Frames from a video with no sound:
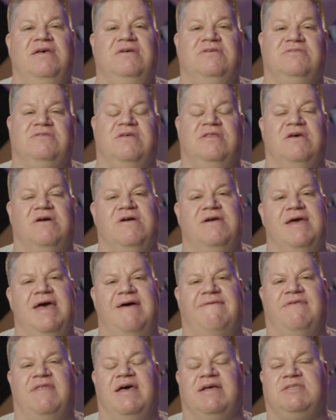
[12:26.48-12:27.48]
So there you
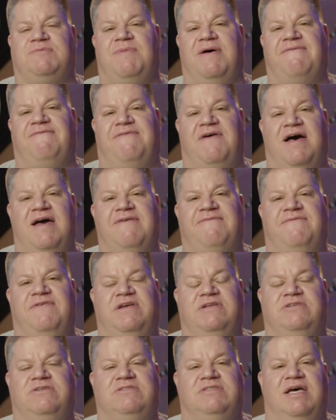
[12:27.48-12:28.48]
have it. That's my 5
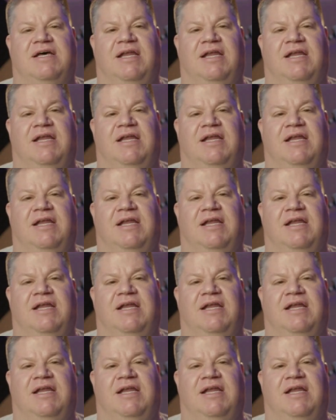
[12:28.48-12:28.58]
features I